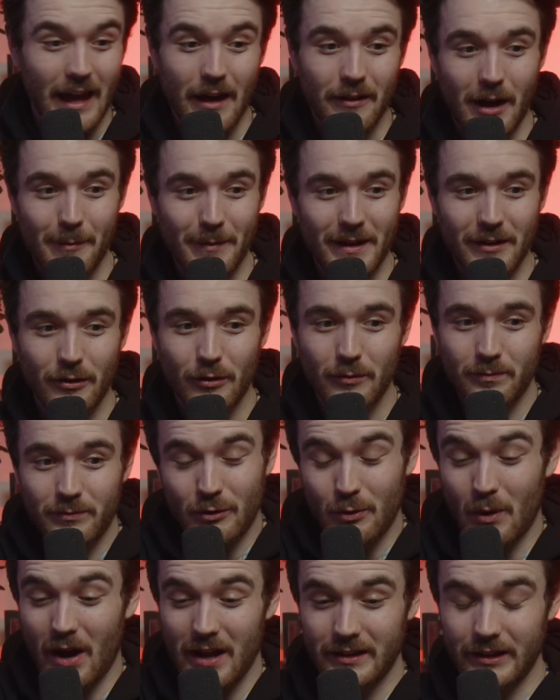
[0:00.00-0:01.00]
I mean,
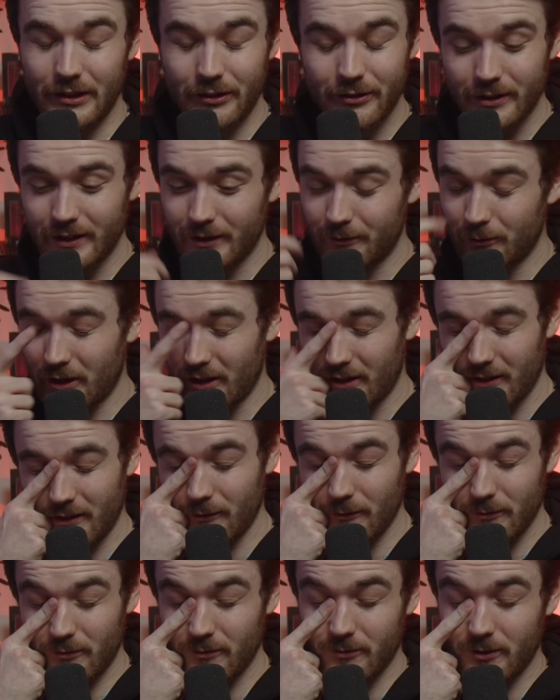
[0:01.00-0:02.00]
quite literally. Wait,
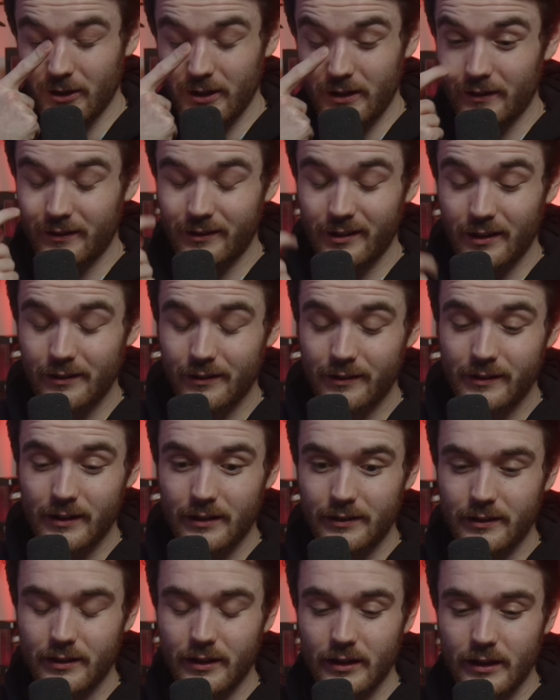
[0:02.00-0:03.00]
what an insane
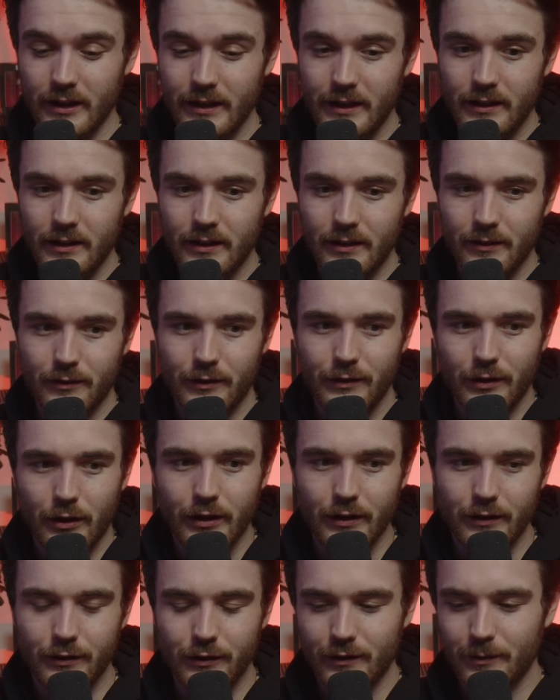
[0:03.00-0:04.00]
start to the league, and
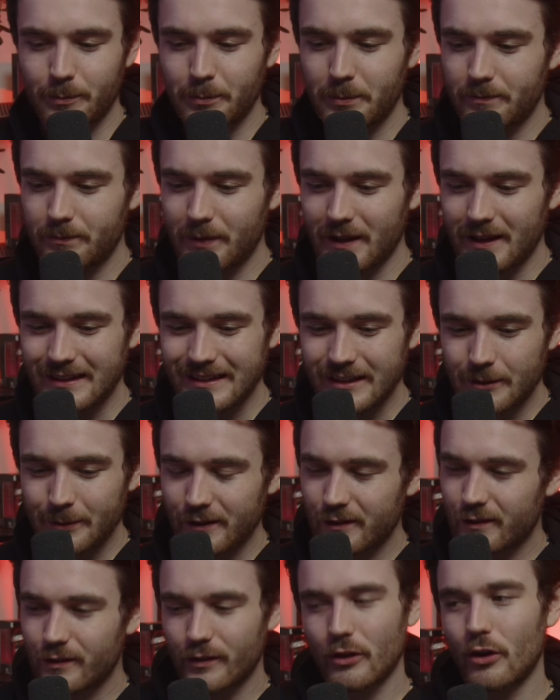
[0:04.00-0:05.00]
Sonic's just being a little bit
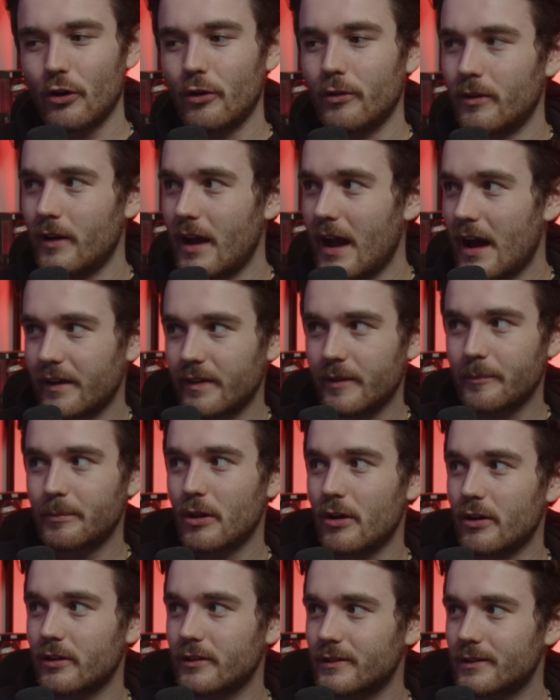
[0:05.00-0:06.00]
slow out of the
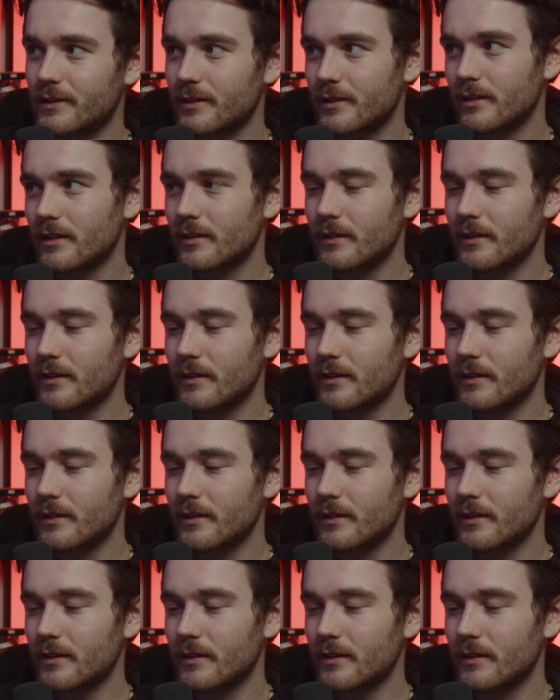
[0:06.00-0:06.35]
blocks,